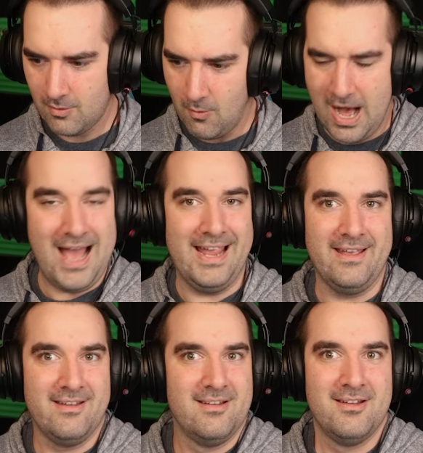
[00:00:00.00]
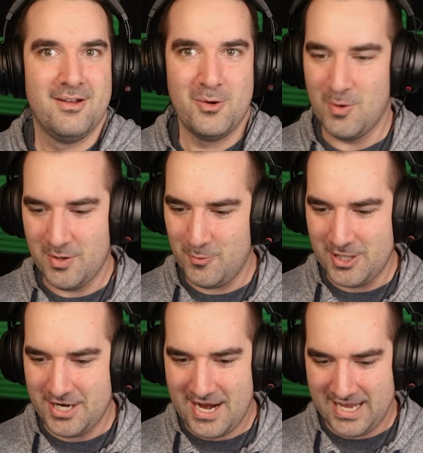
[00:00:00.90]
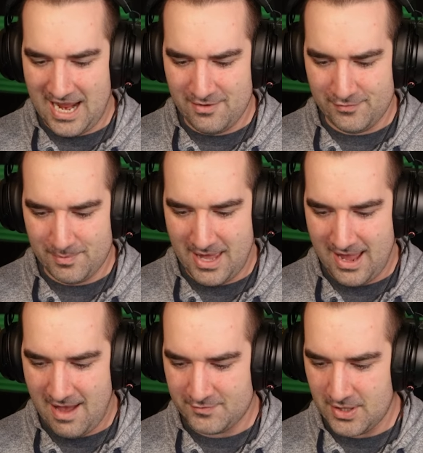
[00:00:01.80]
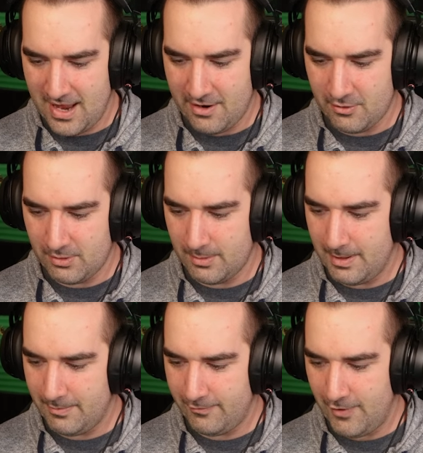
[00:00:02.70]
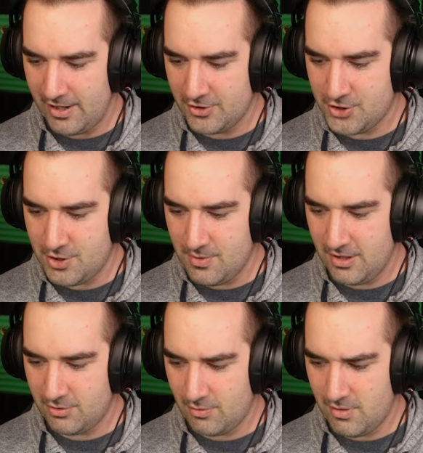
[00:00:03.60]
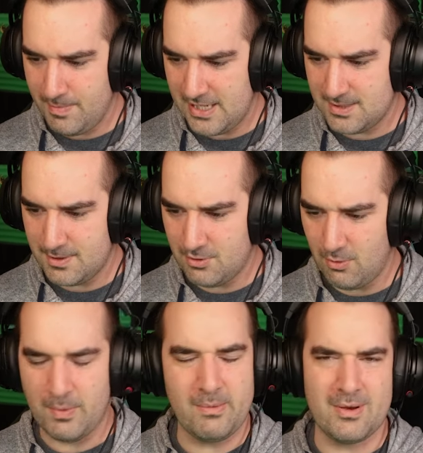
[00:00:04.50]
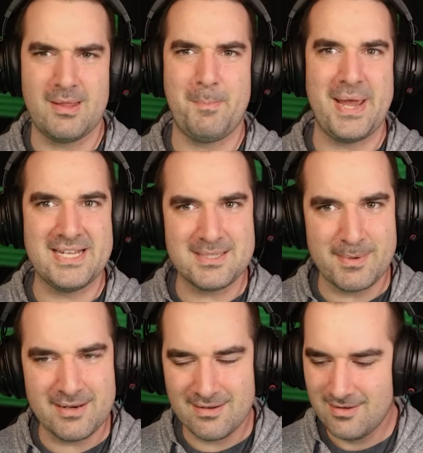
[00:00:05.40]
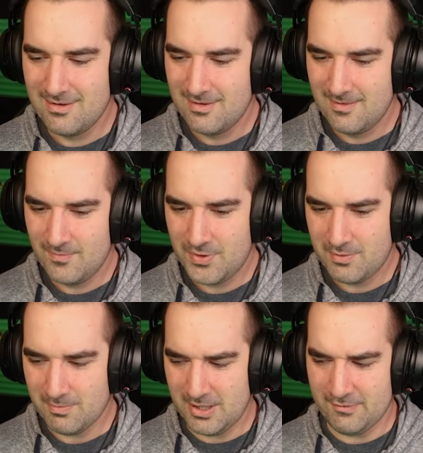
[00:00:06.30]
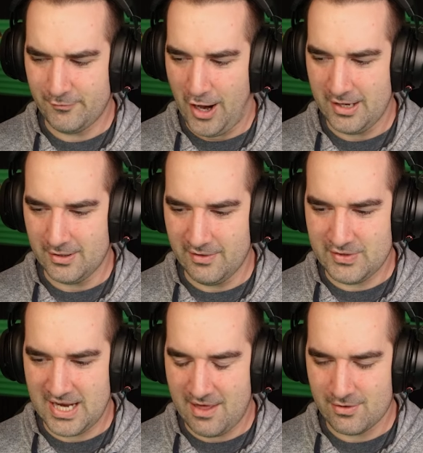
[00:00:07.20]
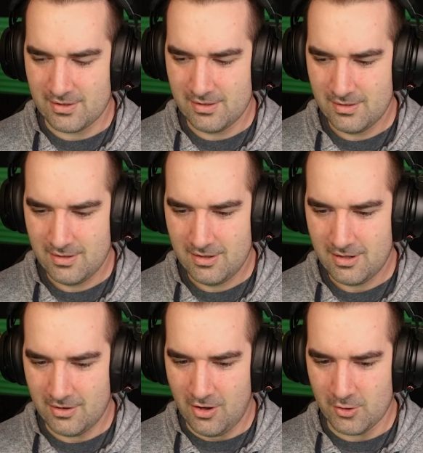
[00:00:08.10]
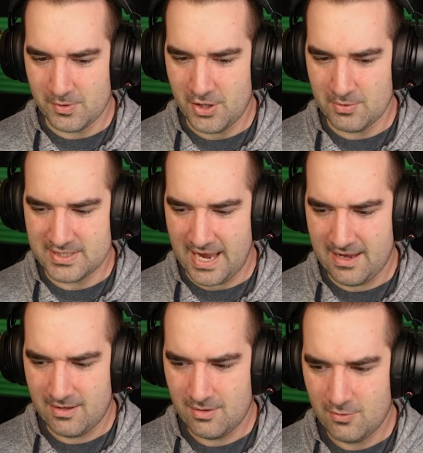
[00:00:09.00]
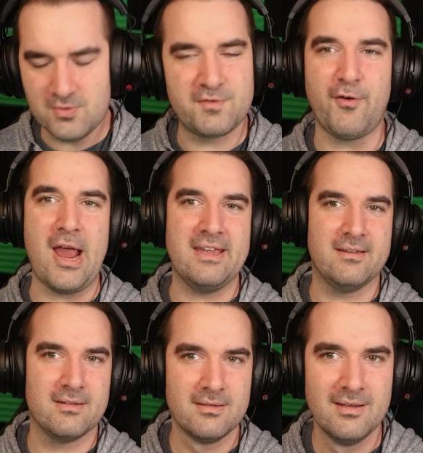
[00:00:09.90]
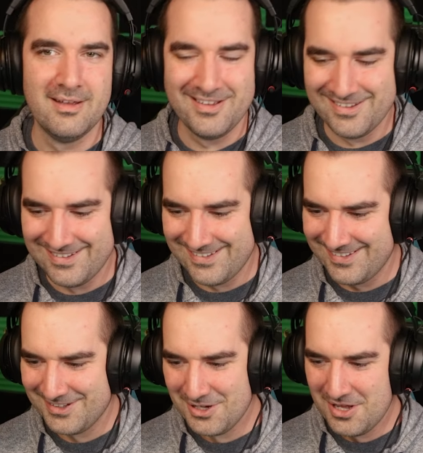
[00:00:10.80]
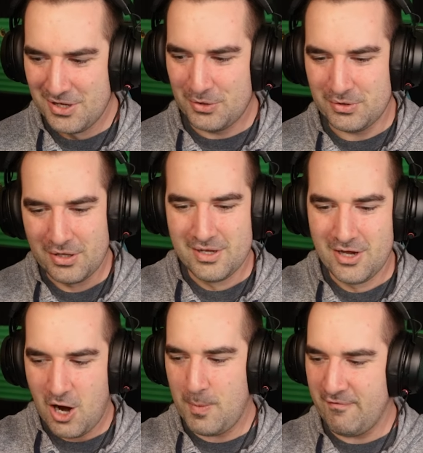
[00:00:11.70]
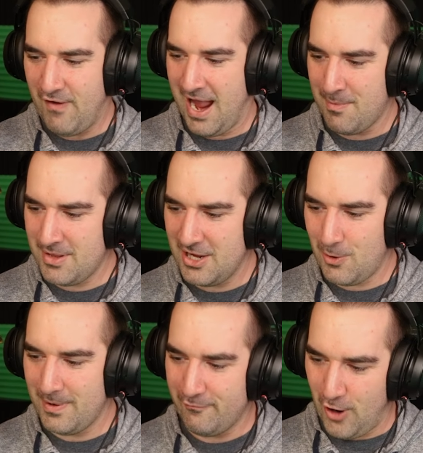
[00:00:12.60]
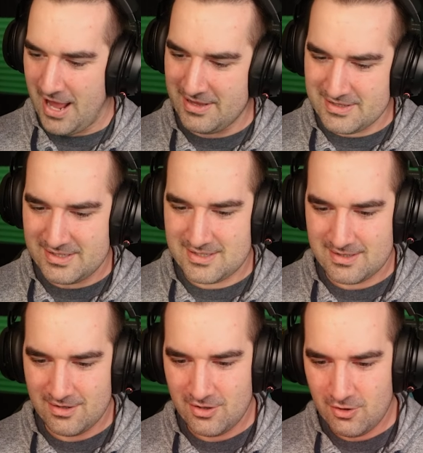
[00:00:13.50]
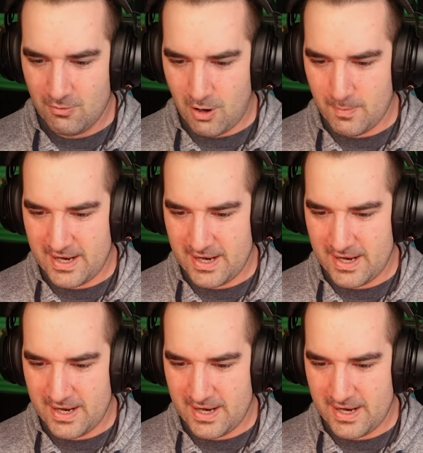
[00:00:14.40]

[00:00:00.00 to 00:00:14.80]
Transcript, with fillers: Why? What did I gain from that? After that, I only remember Frank shooting through the basement door. We were in the basement? Me and Frank lived together? Along with Jose? Who's Frank? Are we family? Are we friends? Who are